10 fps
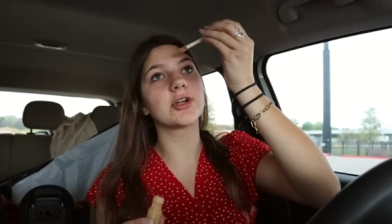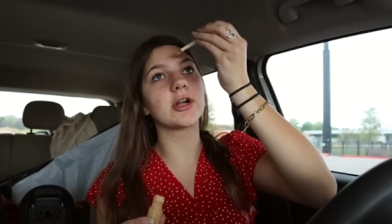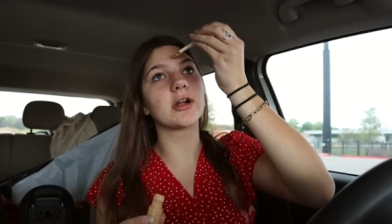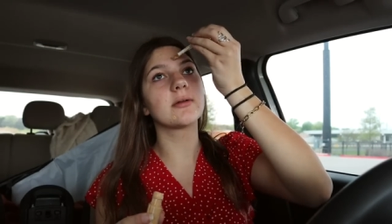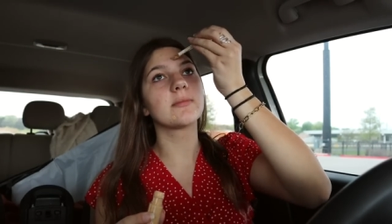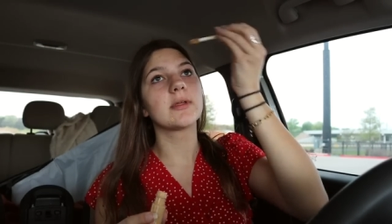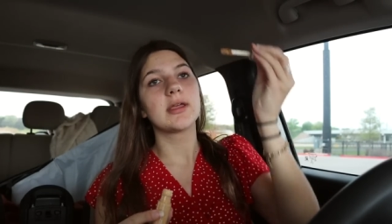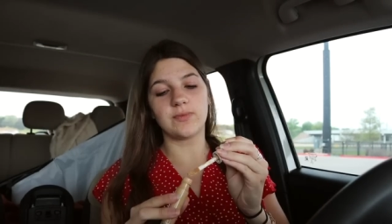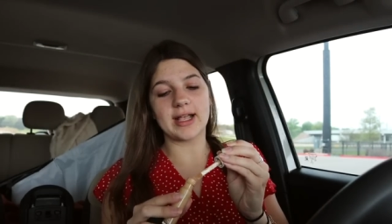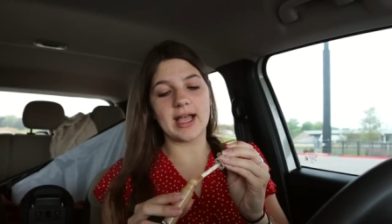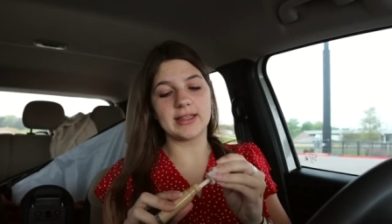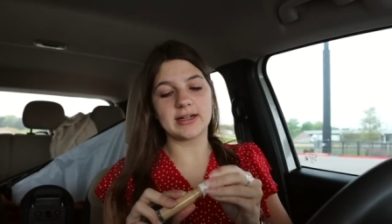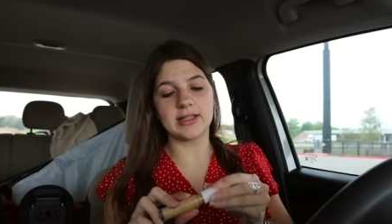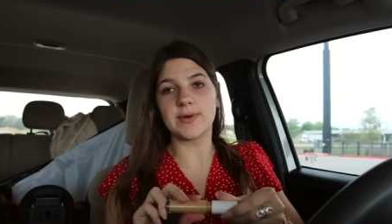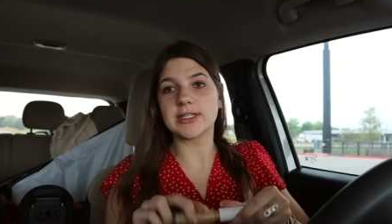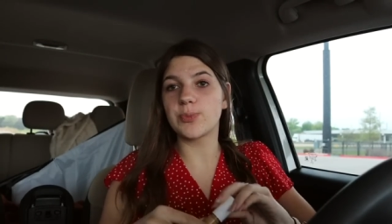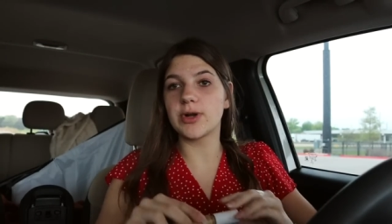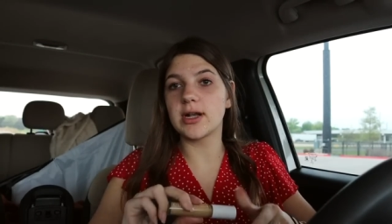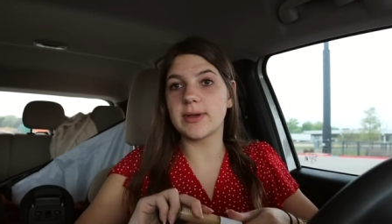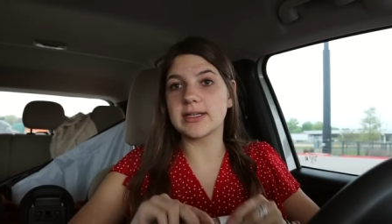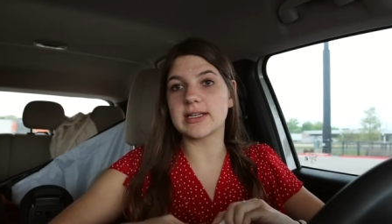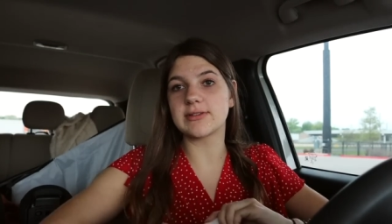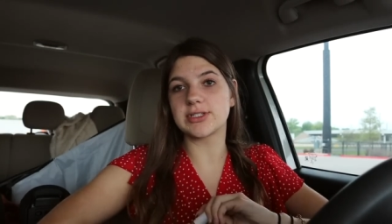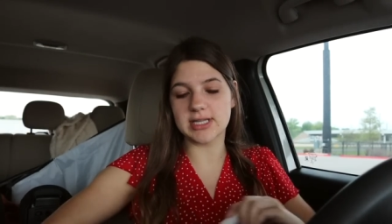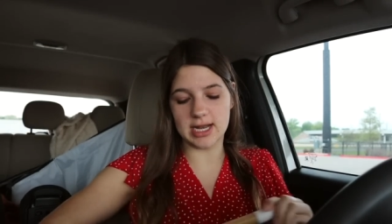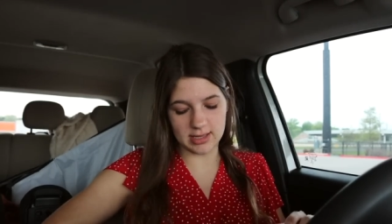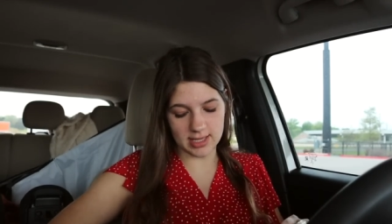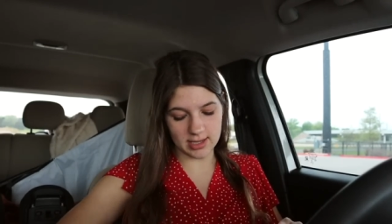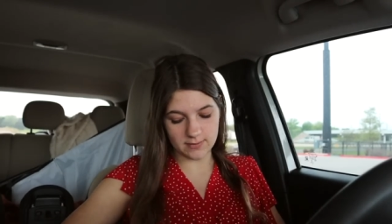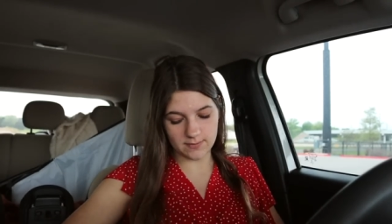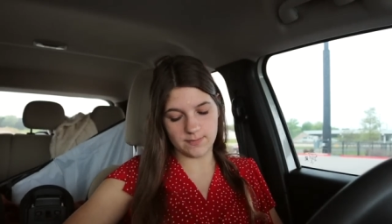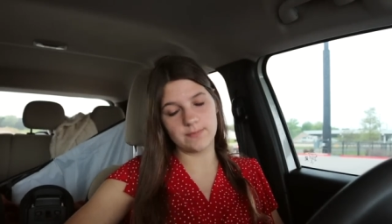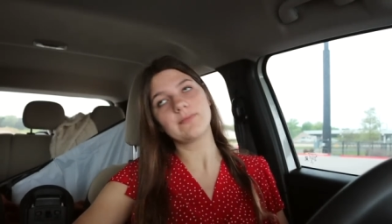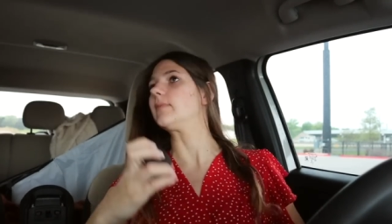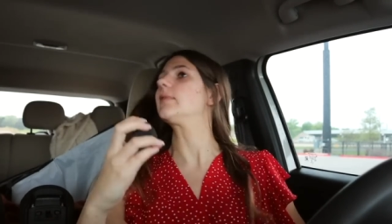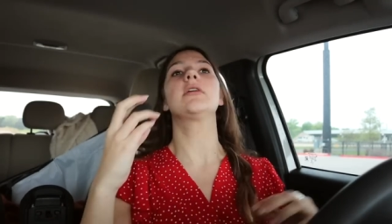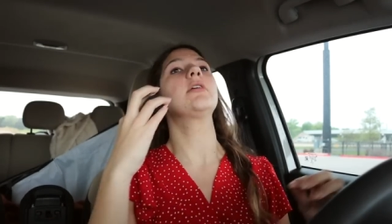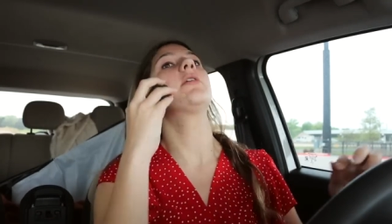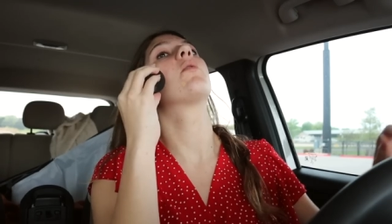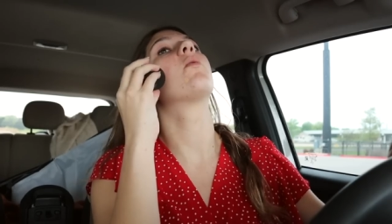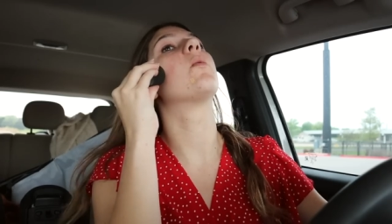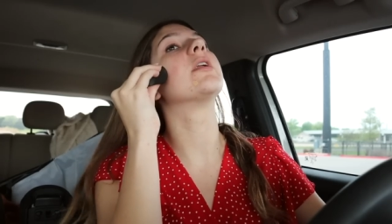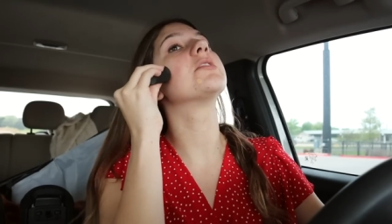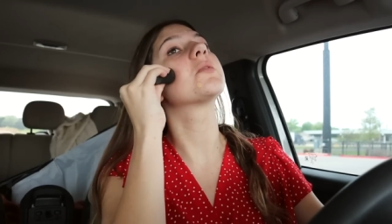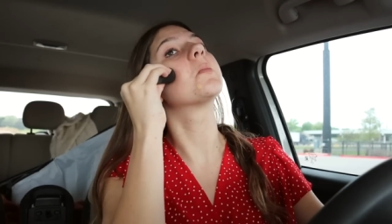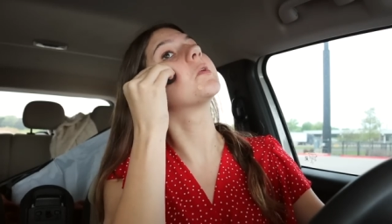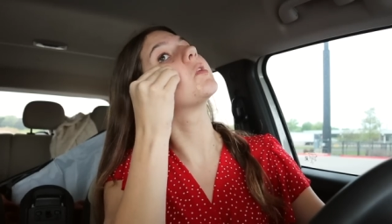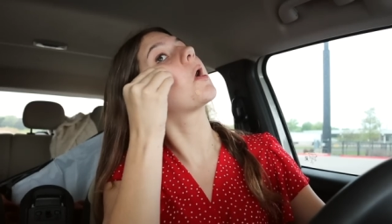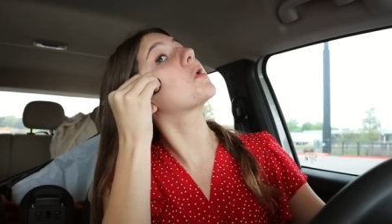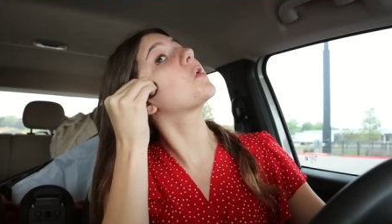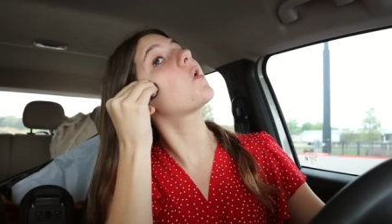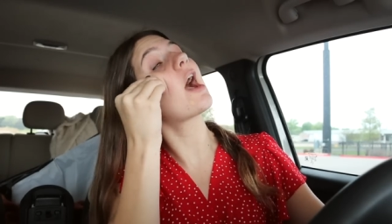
to her like I literally whispered because I was just kind of like wanting someone to talk to.